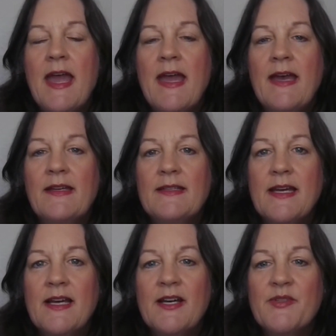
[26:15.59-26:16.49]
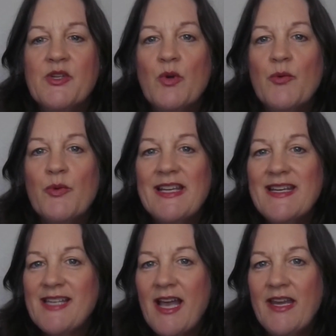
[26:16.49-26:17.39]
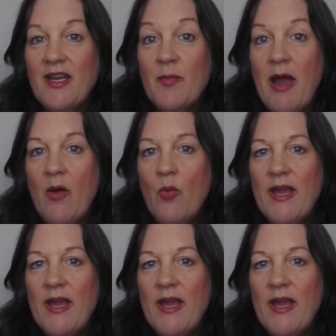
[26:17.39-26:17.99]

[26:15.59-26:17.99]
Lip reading: And so we're really excited about